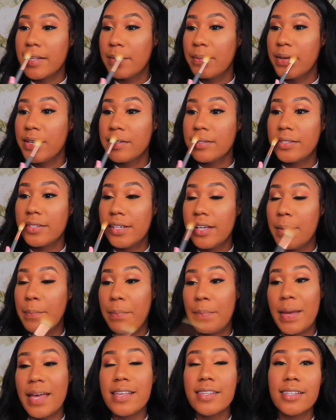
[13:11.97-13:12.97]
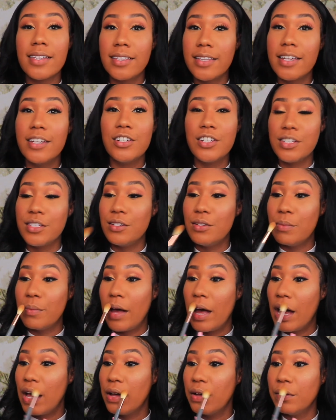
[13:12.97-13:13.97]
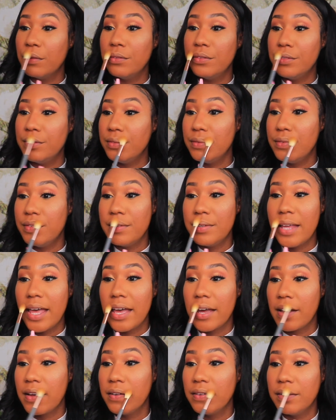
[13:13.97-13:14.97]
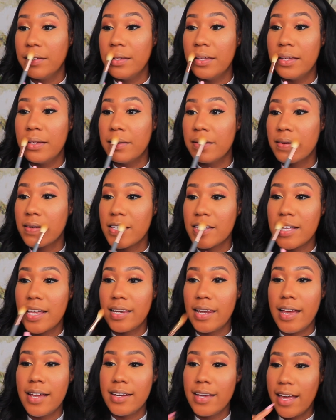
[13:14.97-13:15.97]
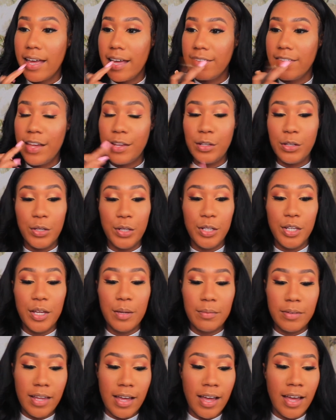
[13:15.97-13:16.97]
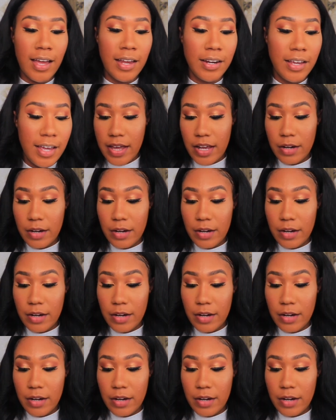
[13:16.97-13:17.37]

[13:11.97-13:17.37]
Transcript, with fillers: I basically basically just do my whole daggone lip because I like to have that little lip line.